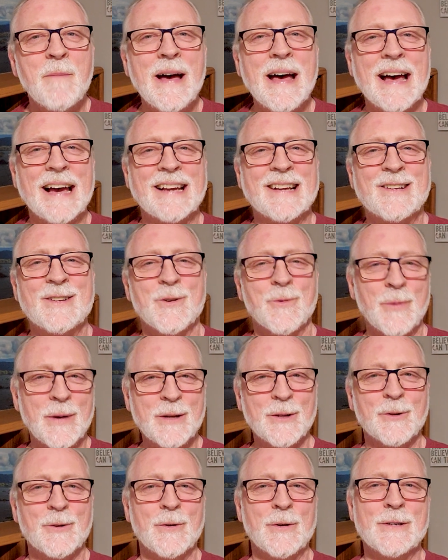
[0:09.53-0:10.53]
back to
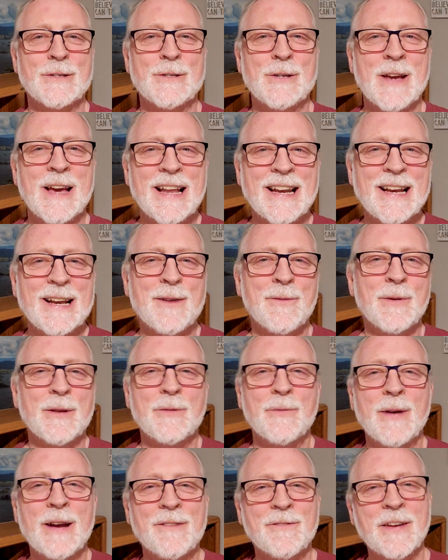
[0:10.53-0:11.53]
Real Christianity with
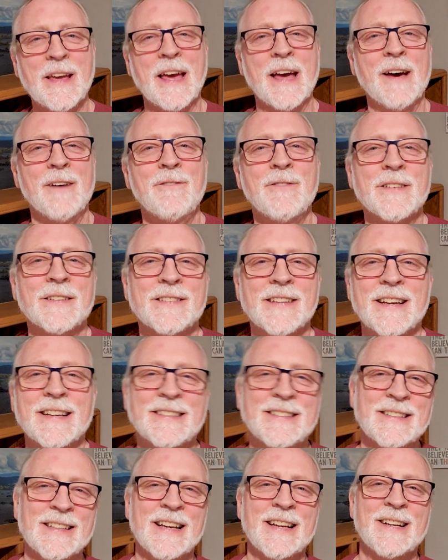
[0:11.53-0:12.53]
Rev Kev. It's a
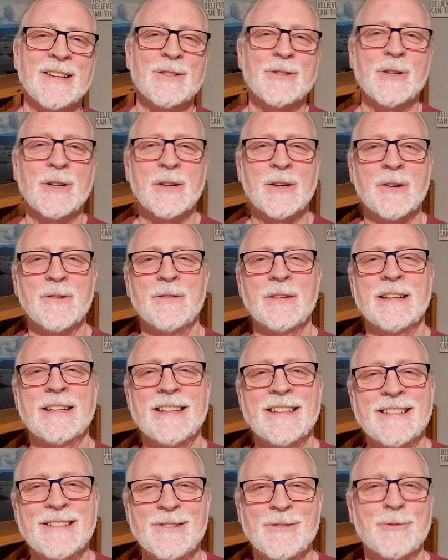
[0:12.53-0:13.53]
Santa Junga
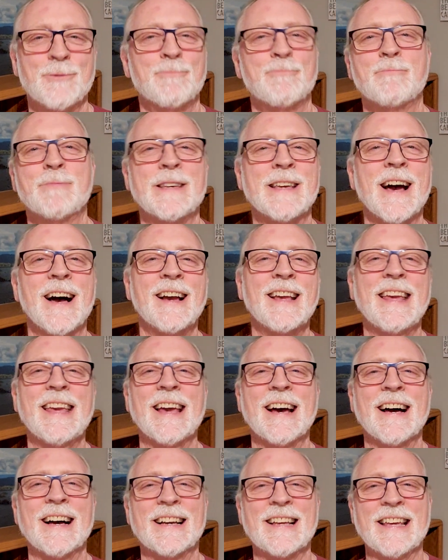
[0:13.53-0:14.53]
village, yaki
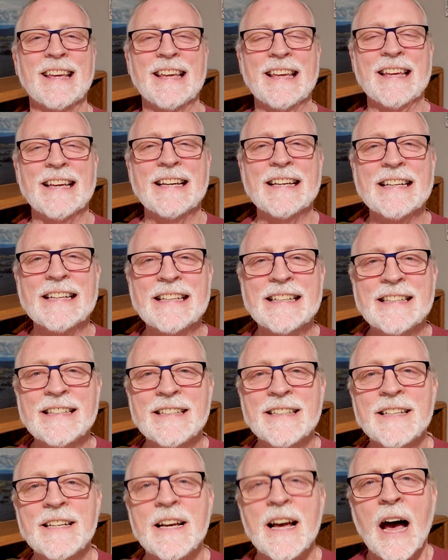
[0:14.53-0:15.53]
yaki.
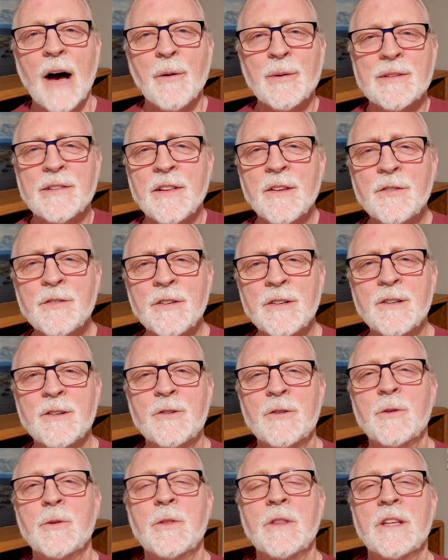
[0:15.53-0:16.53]
I was listening
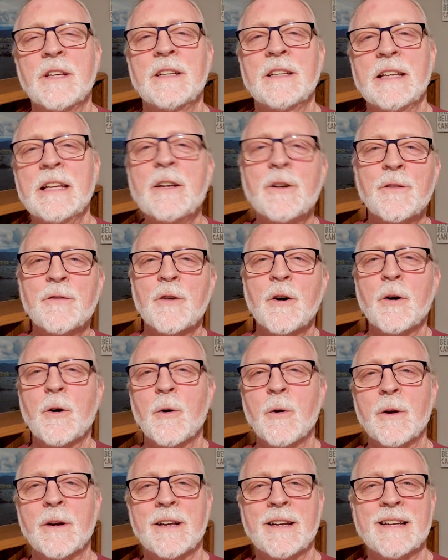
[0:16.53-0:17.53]
to the leader of our
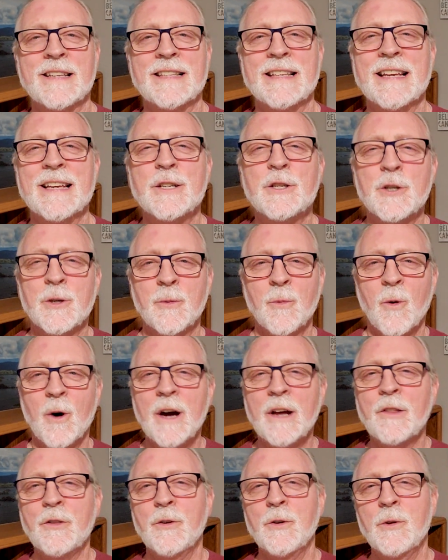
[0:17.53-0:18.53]
organization
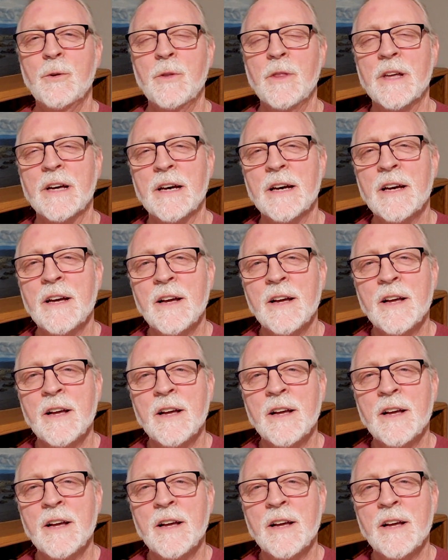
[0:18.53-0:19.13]
walk through the